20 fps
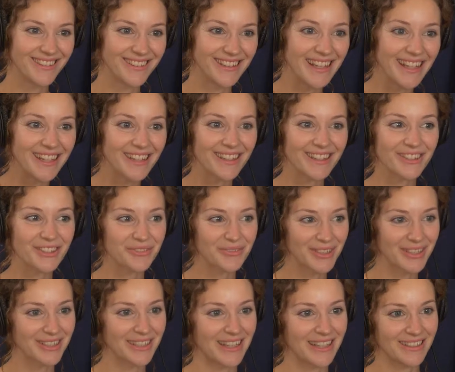Yeah, that's
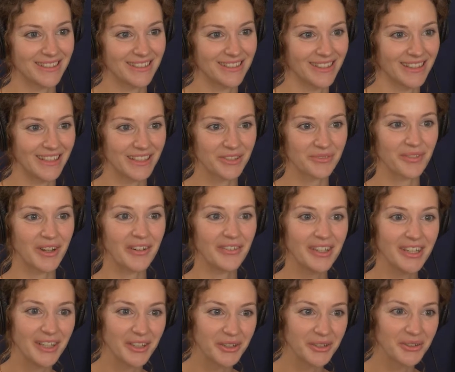fantastic. It's very
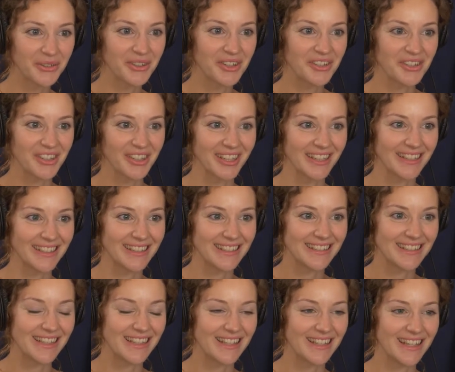encouraging, and
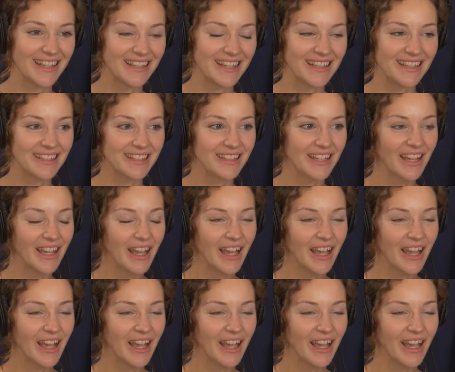it's